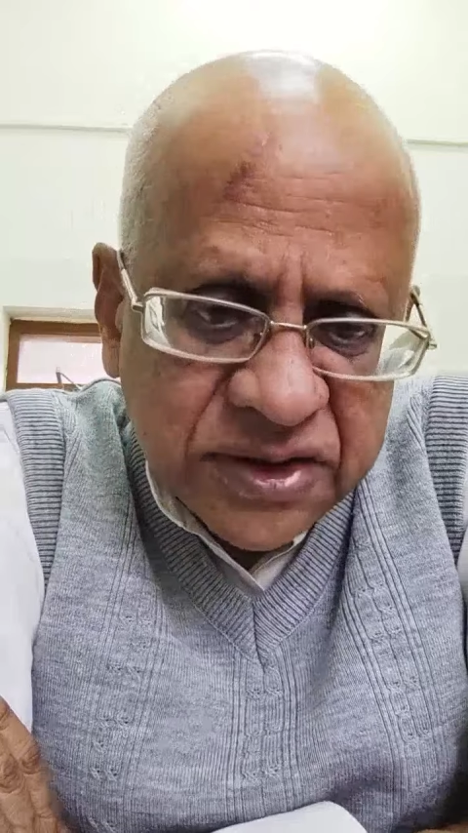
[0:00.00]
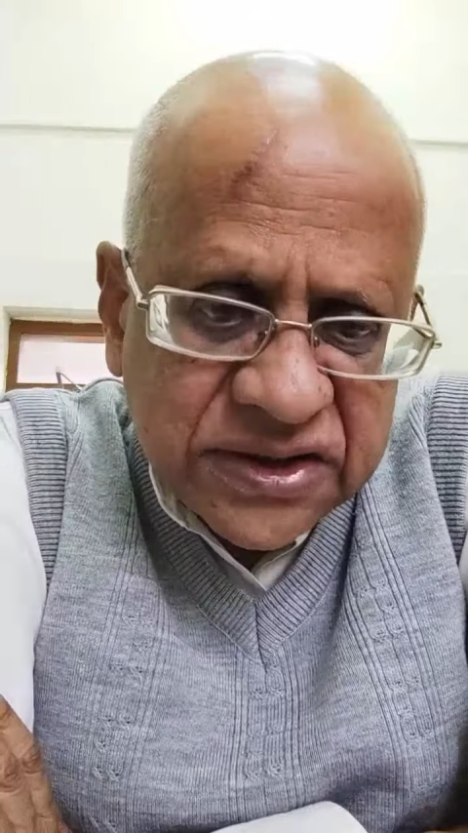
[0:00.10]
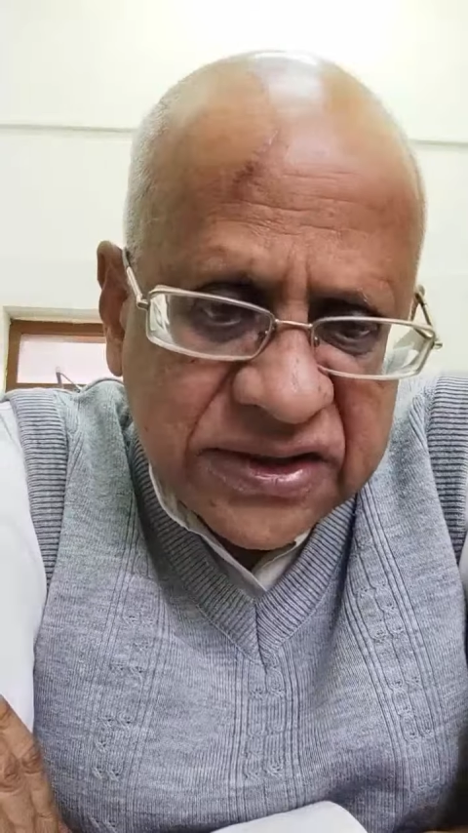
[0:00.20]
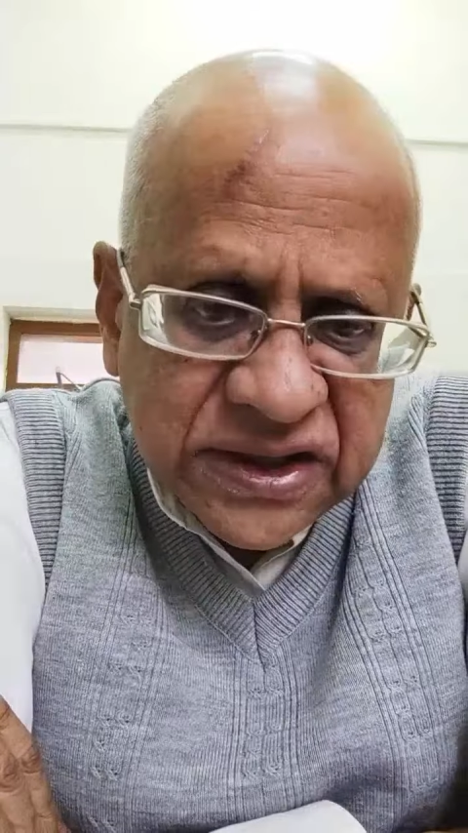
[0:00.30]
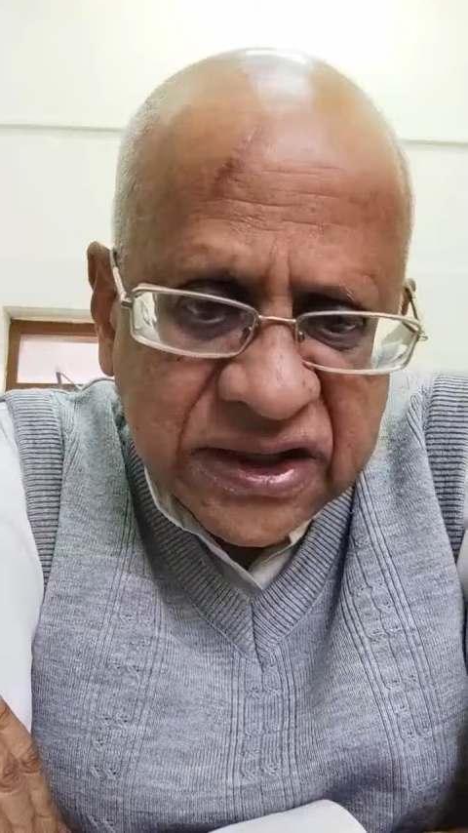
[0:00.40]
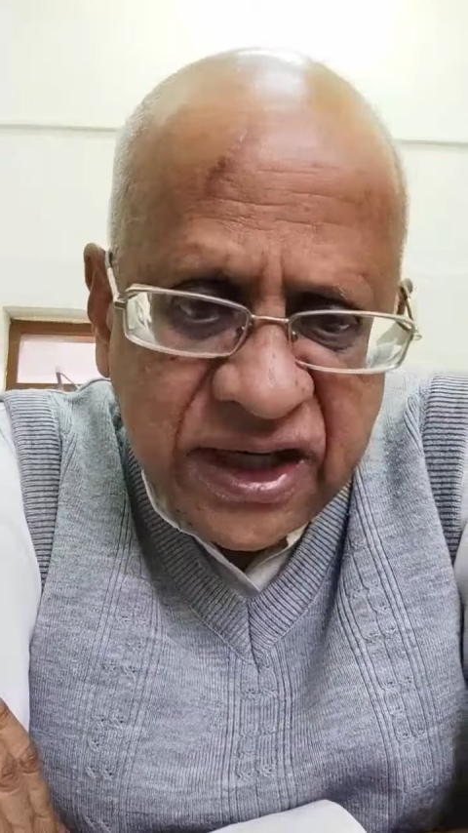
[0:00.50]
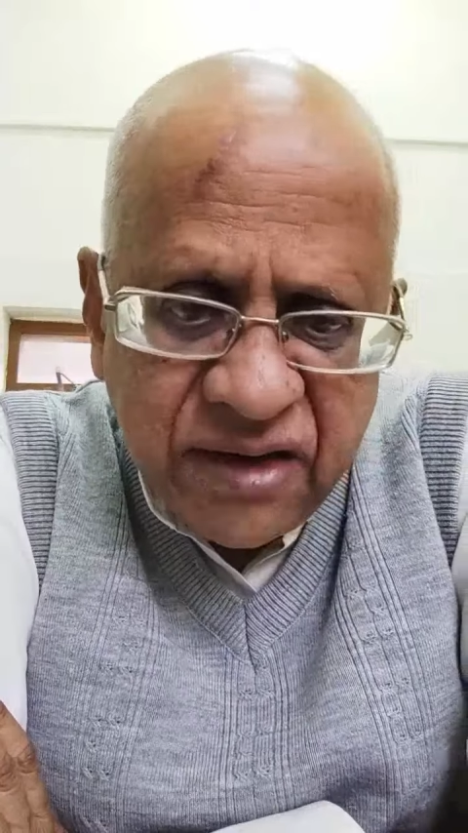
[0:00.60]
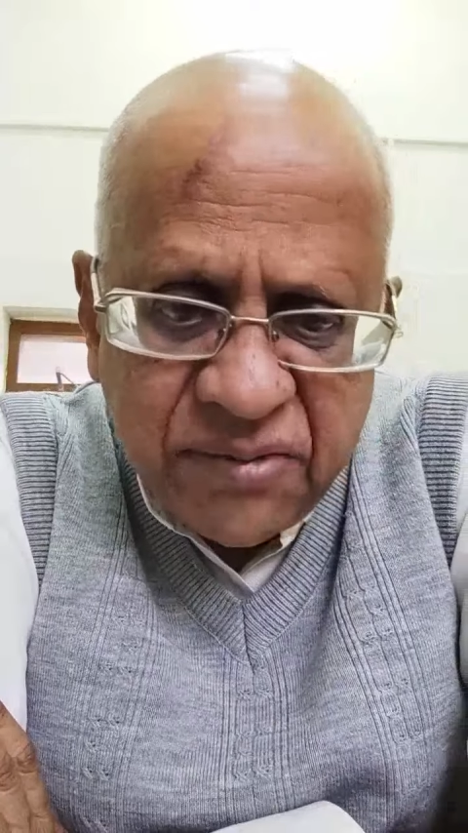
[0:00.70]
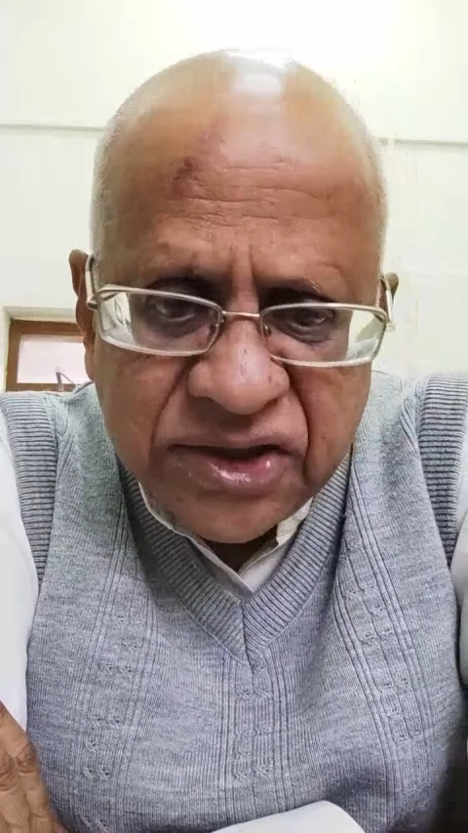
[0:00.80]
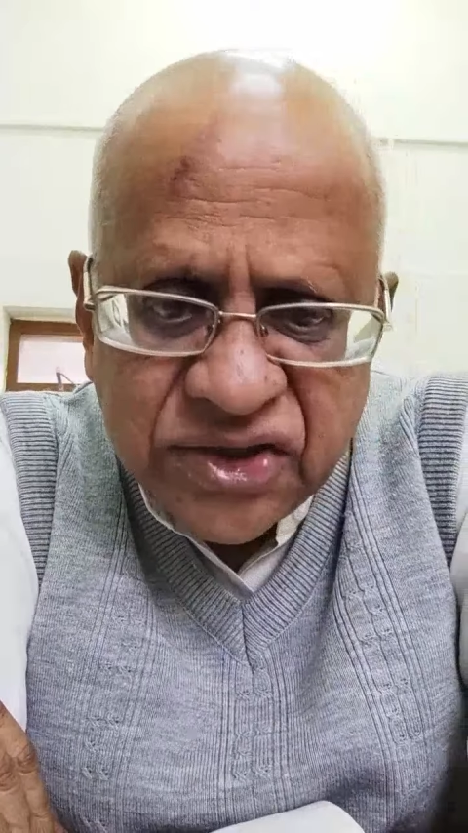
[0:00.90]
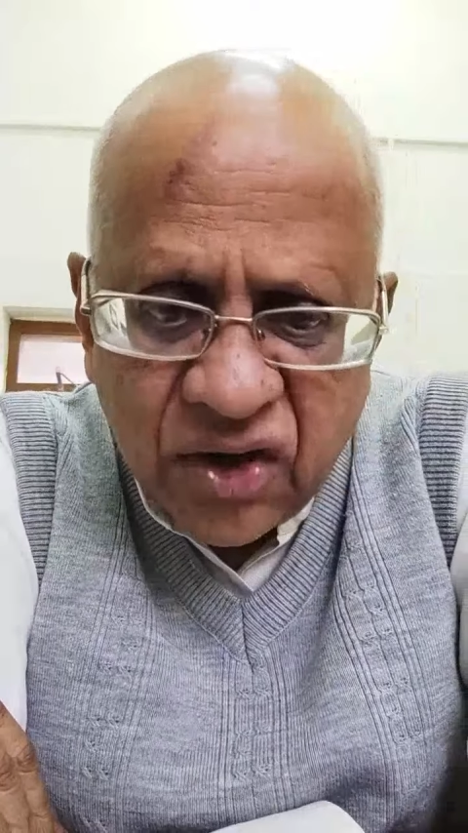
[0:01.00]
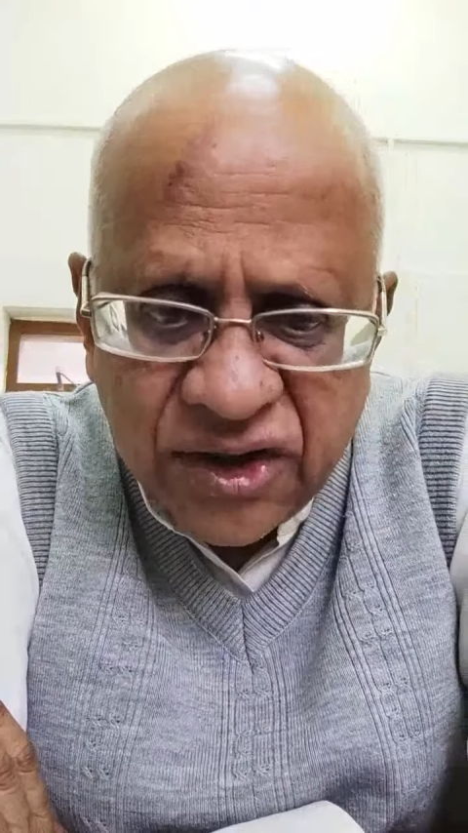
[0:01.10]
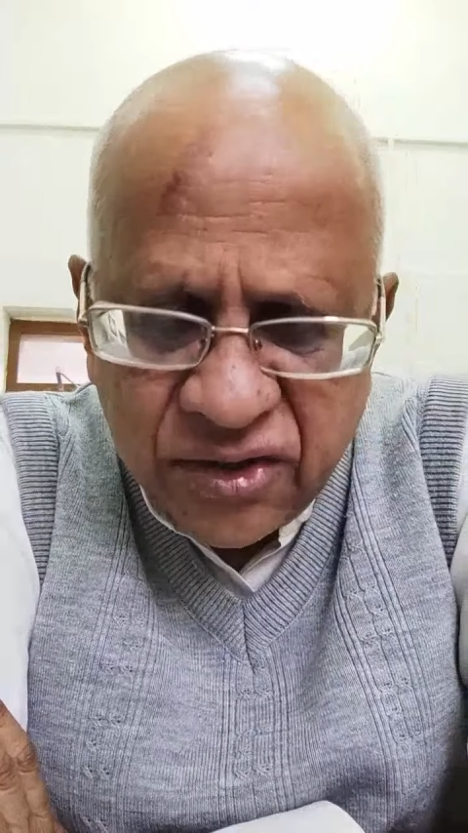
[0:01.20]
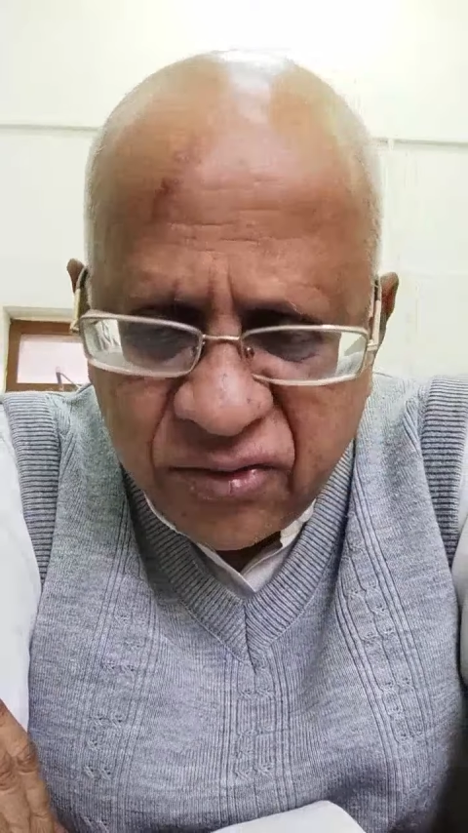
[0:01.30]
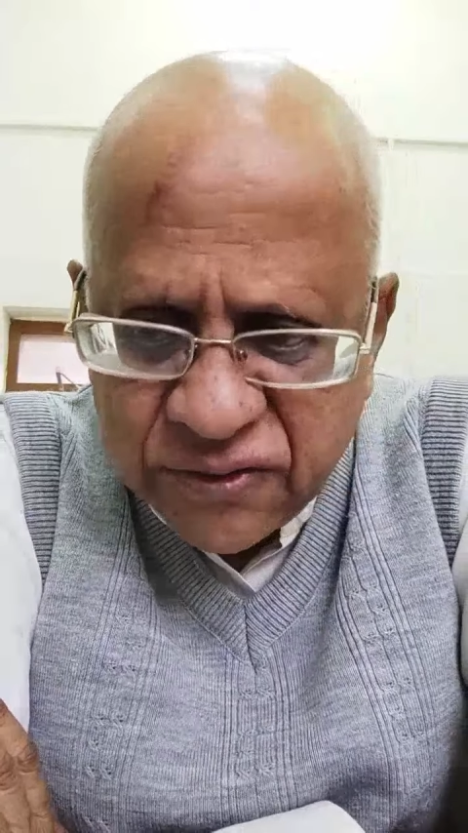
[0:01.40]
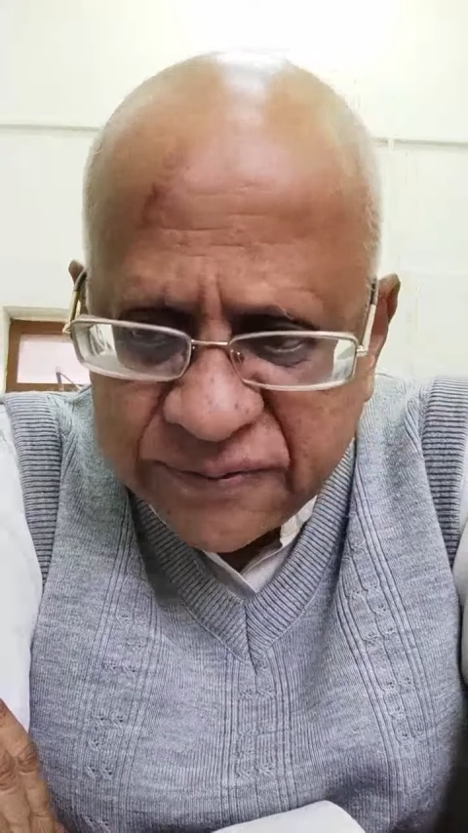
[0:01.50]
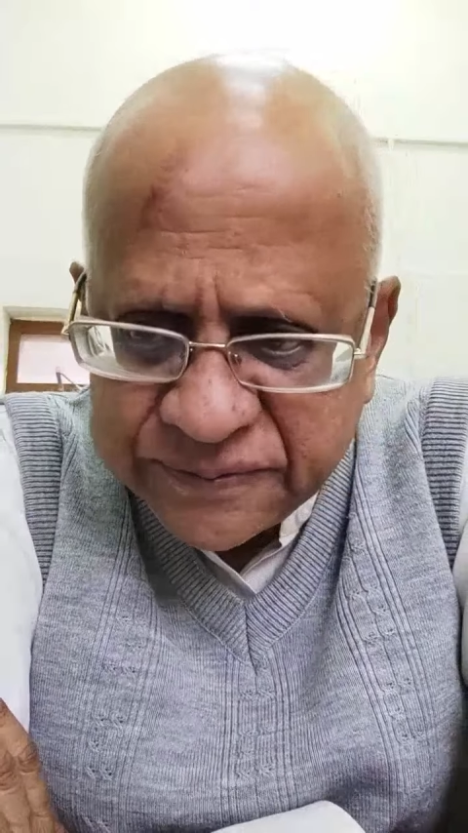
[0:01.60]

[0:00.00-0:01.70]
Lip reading: It is certainly a much shorter way.